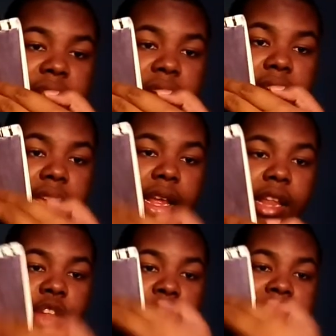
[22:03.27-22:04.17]
like a
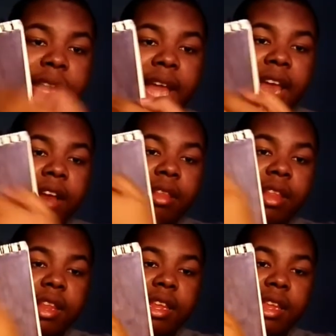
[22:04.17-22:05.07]
little bit lighter
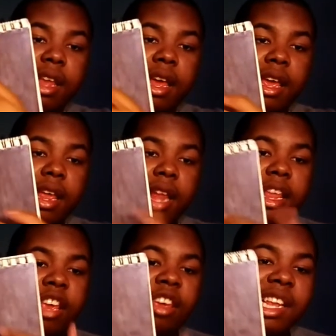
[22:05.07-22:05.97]
than this side. I
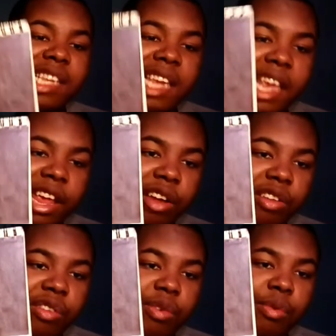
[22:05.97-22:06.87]
think you can see it here
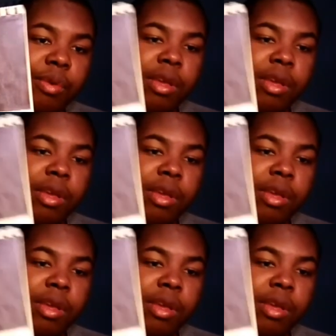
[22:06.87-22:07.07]
too,